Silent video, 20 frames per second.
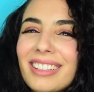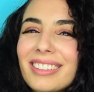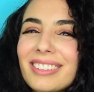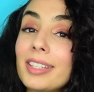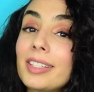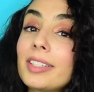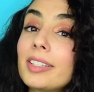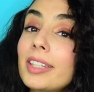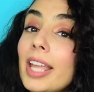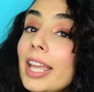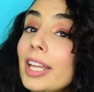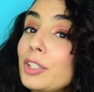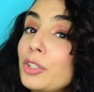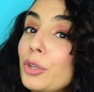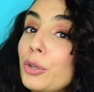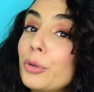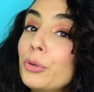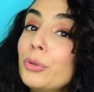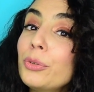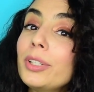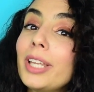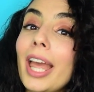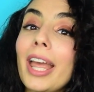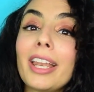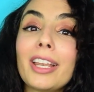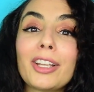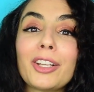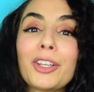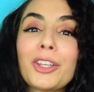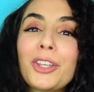Stay tuned
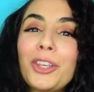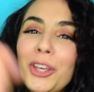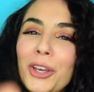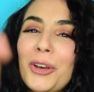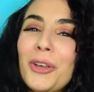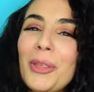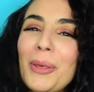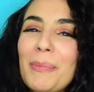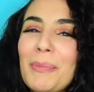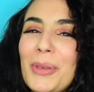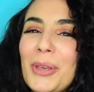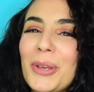and cue the